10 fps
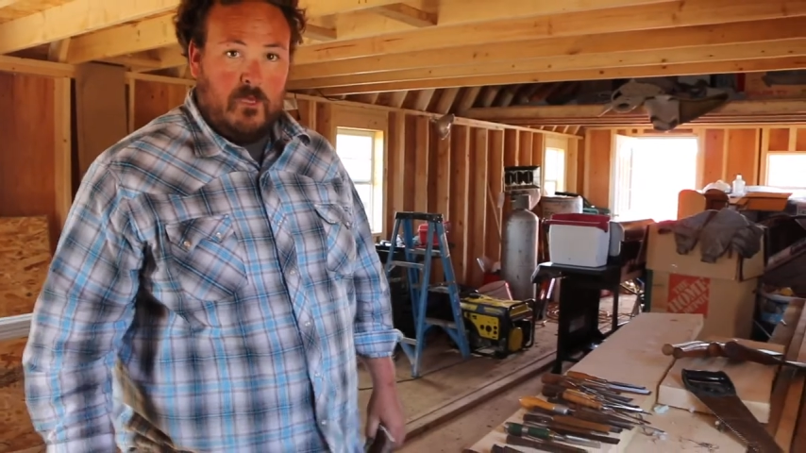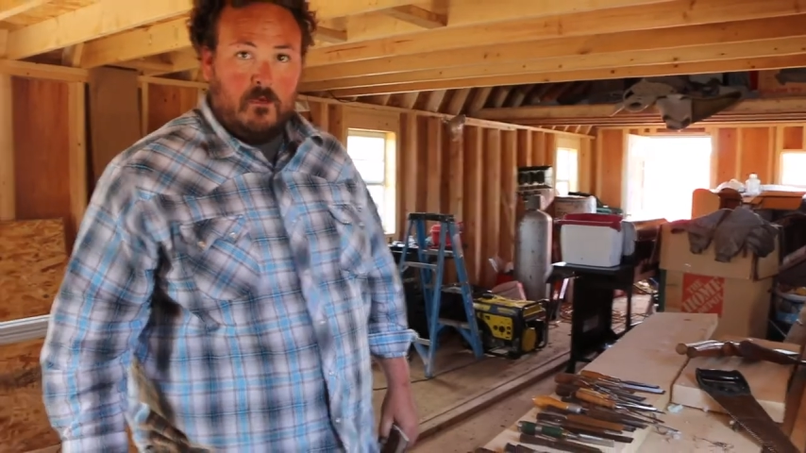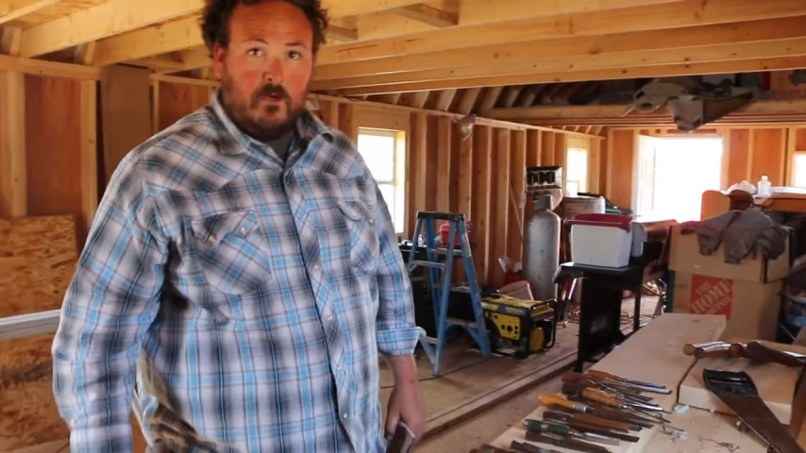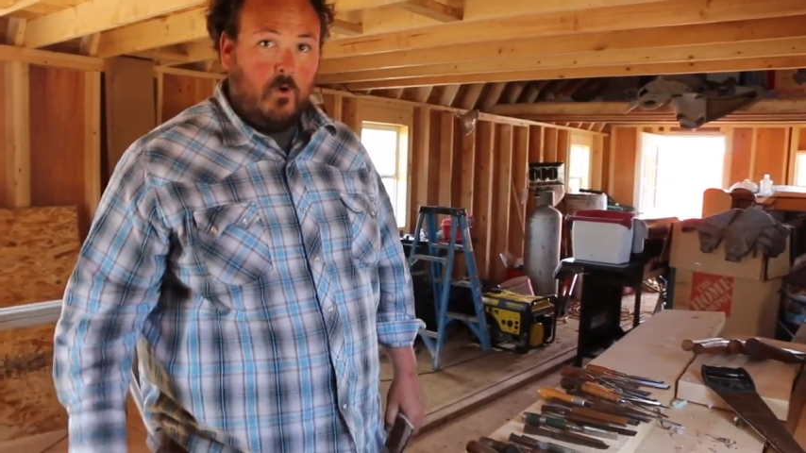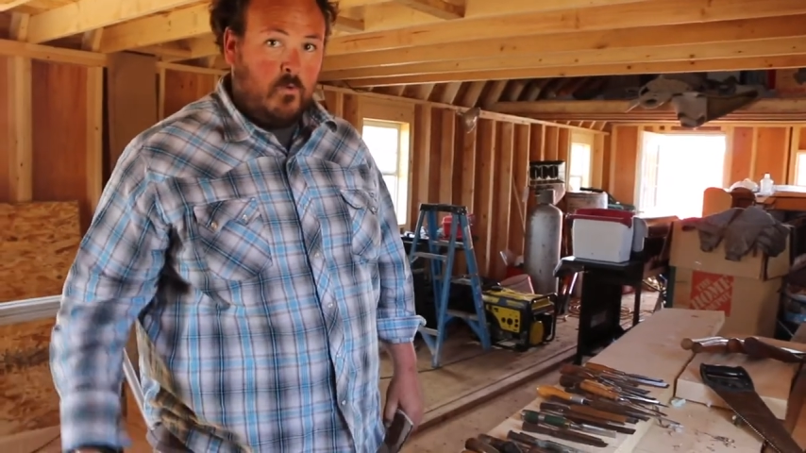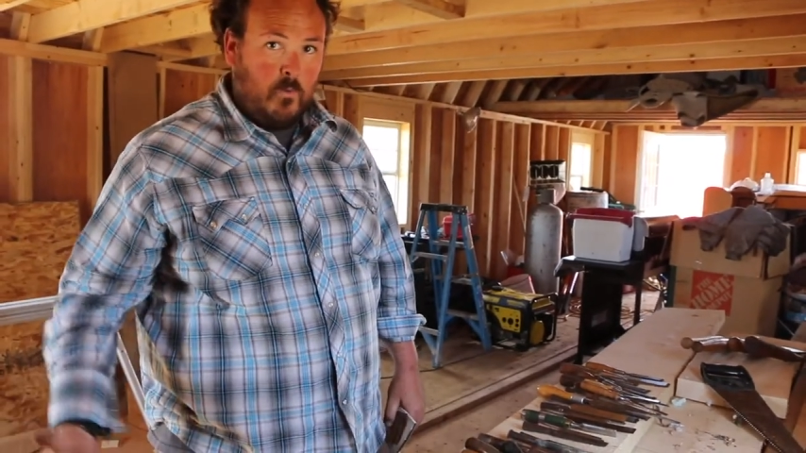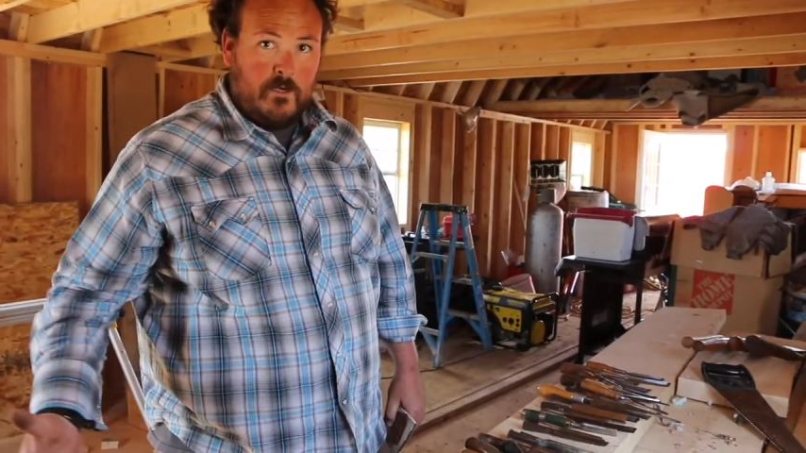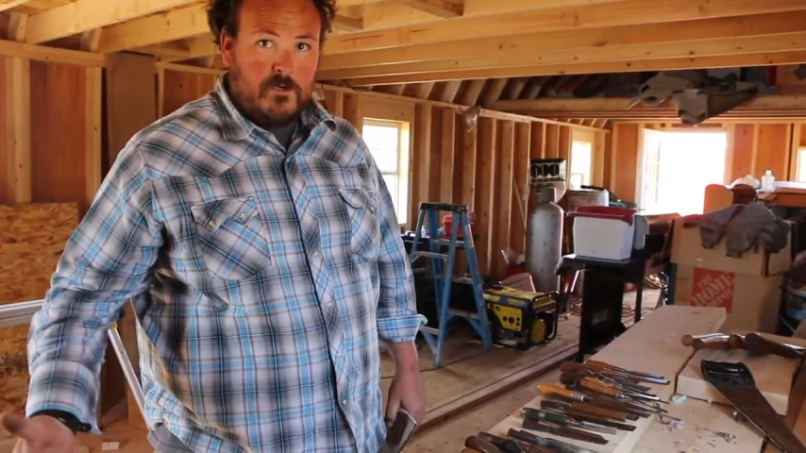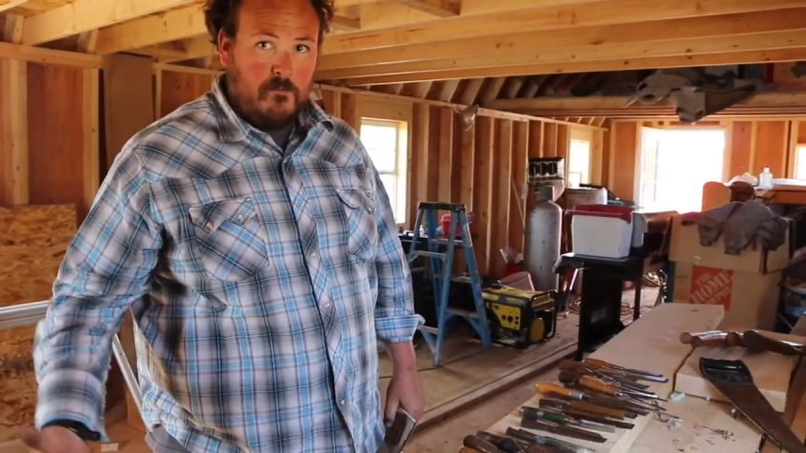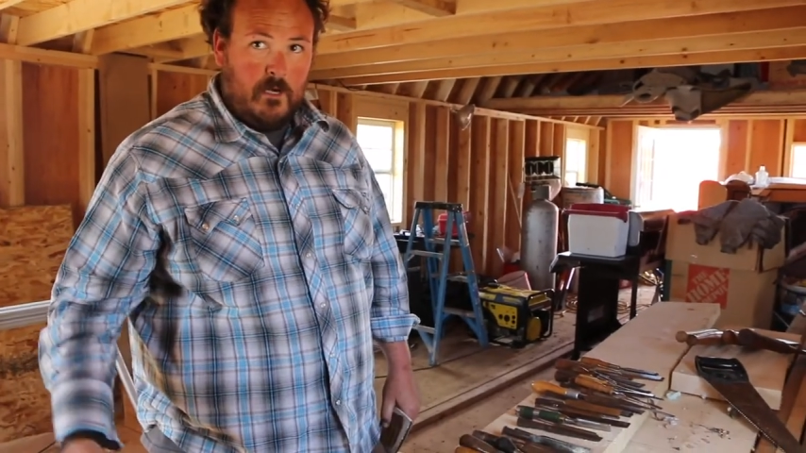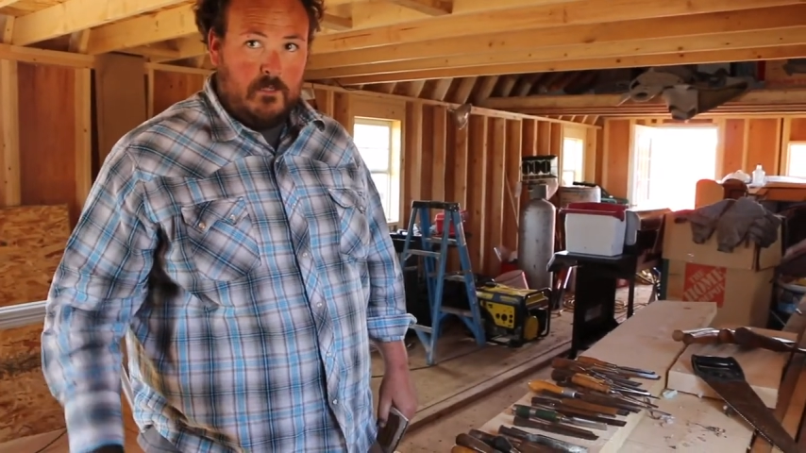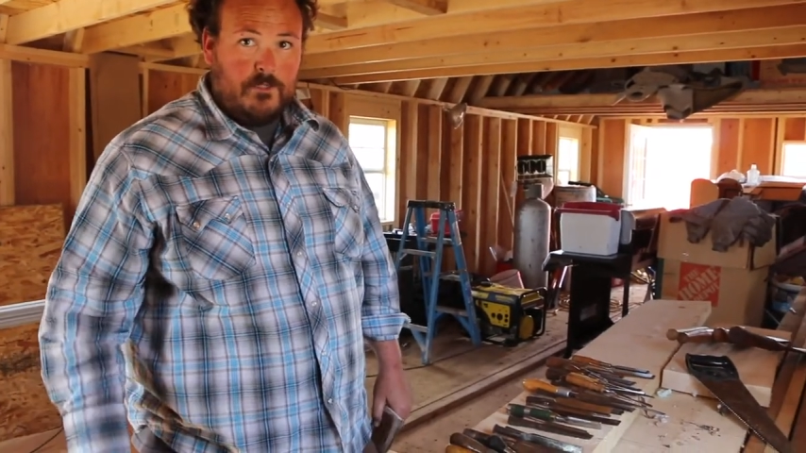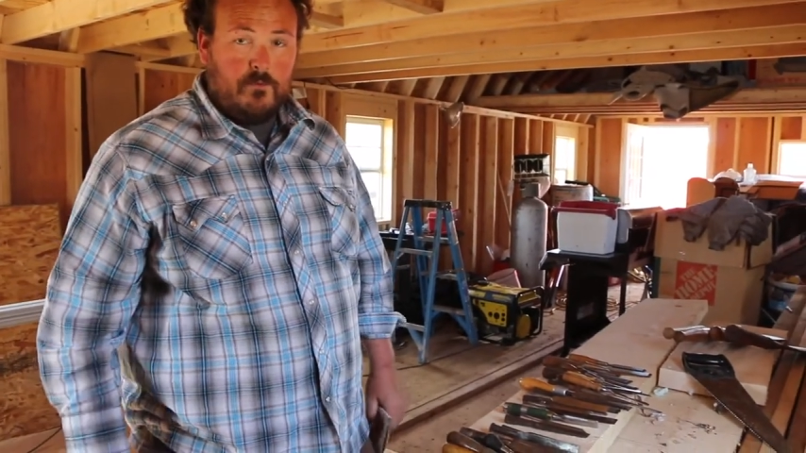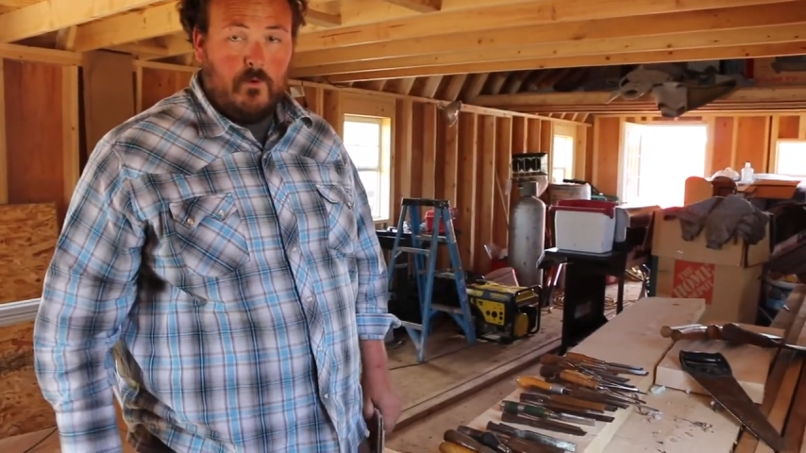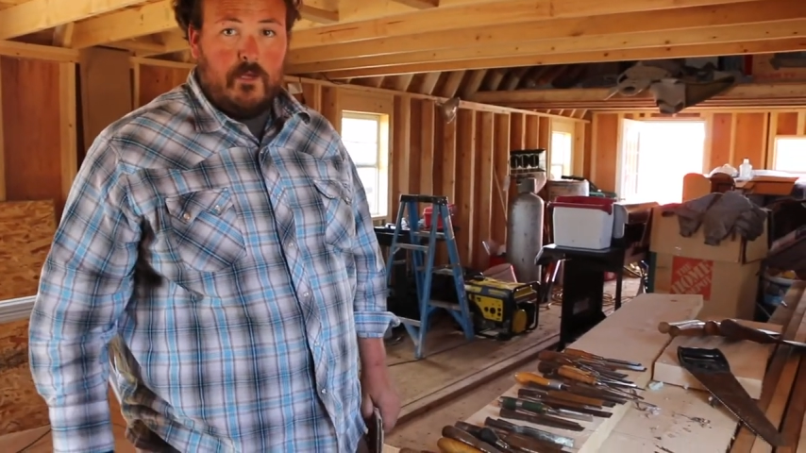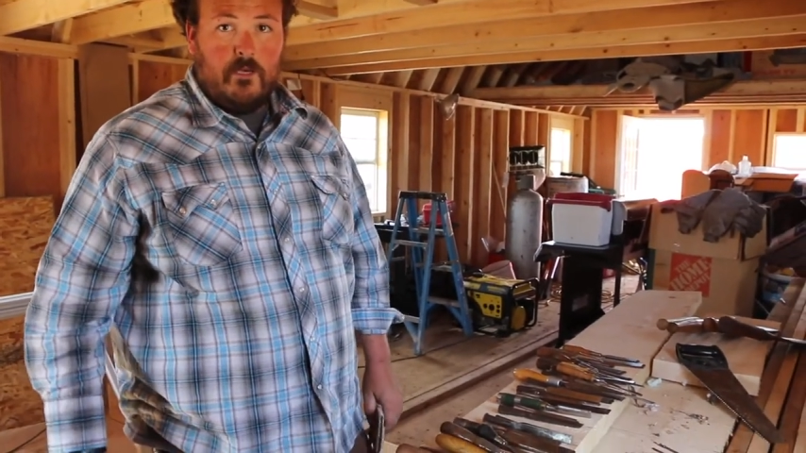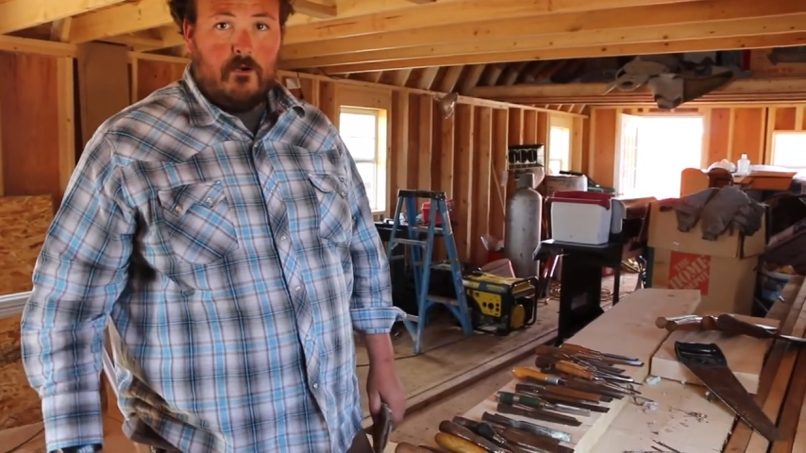in cold winter months when